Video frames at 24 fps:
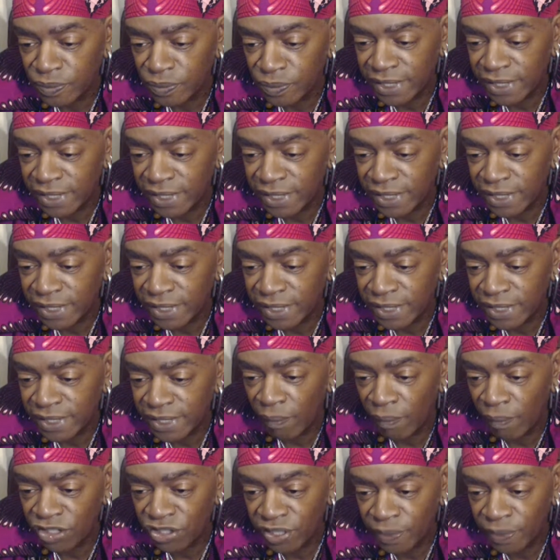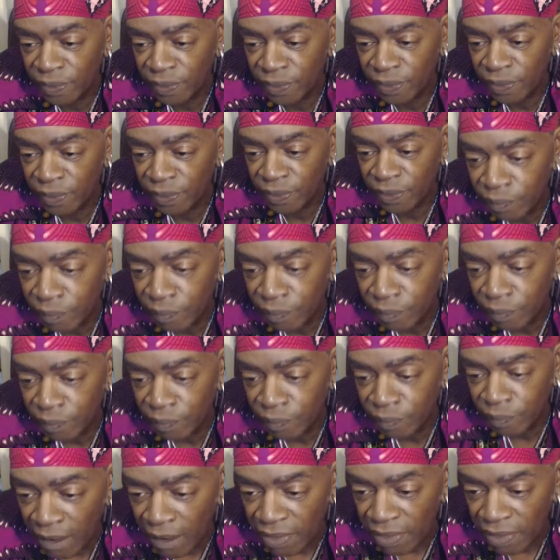website information.
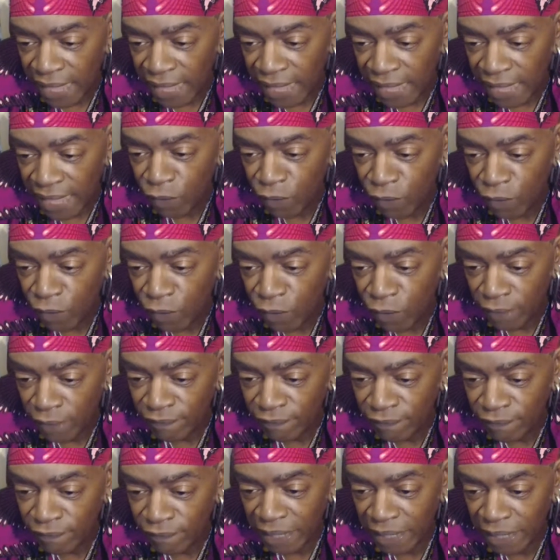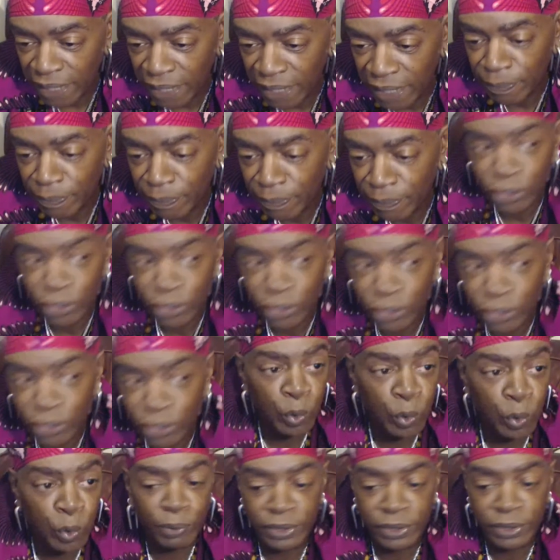Thank you for inviting people
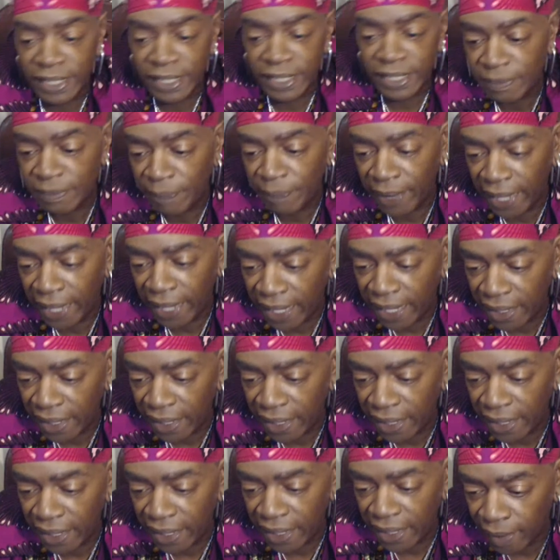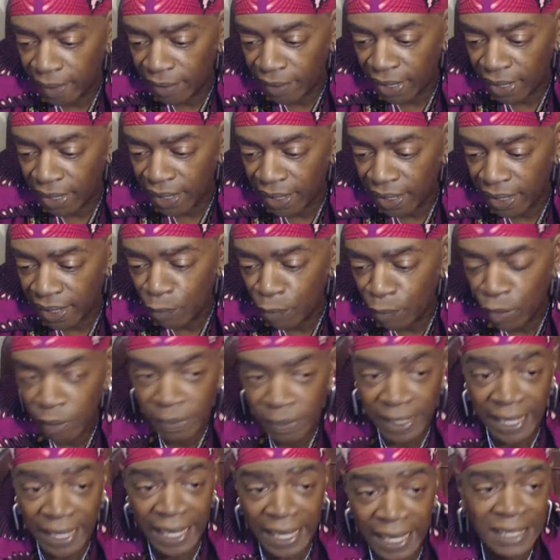to participate. And I'm
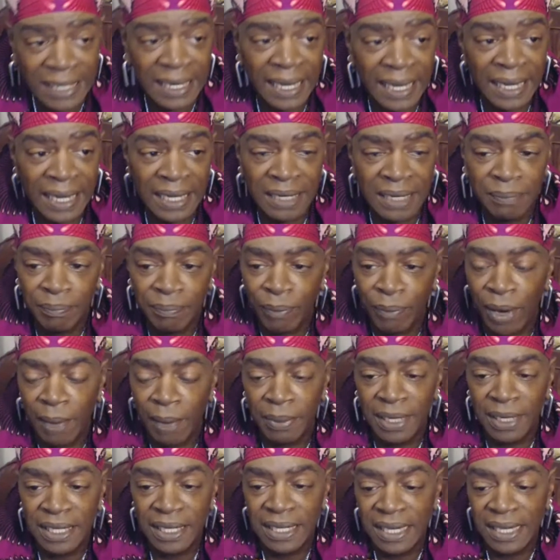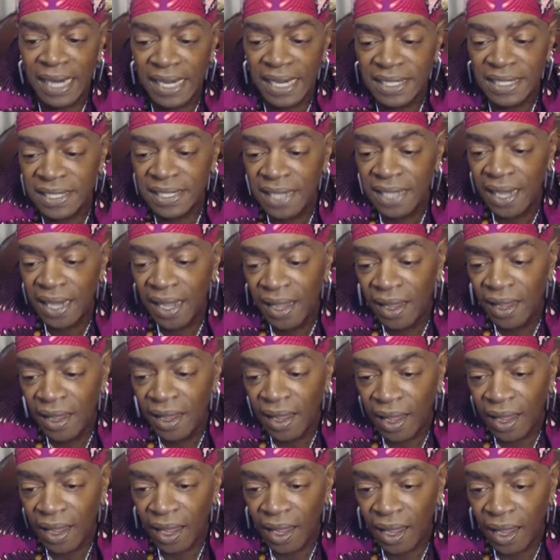going to be ending in probably the next
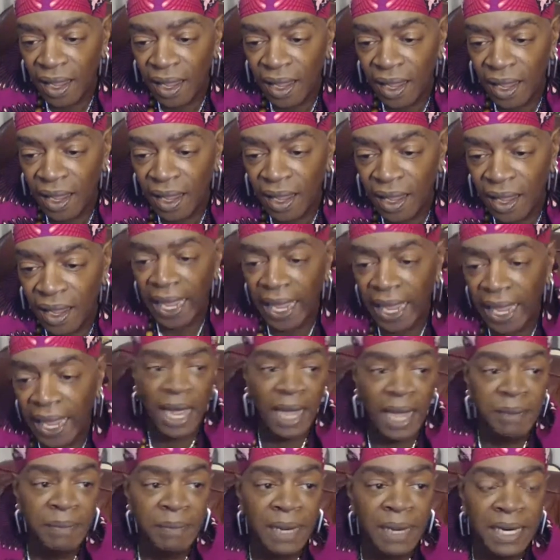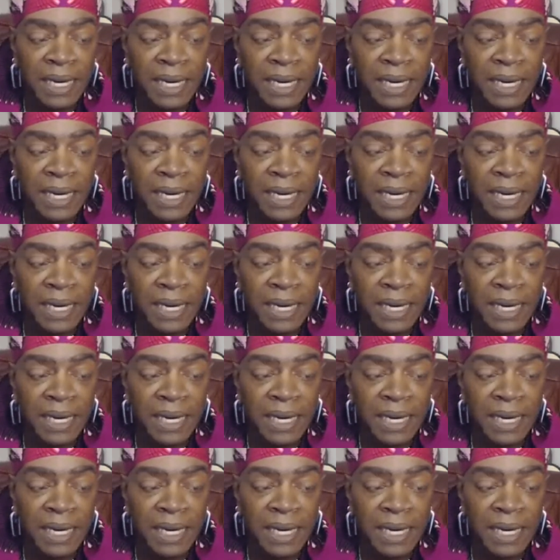8 or 9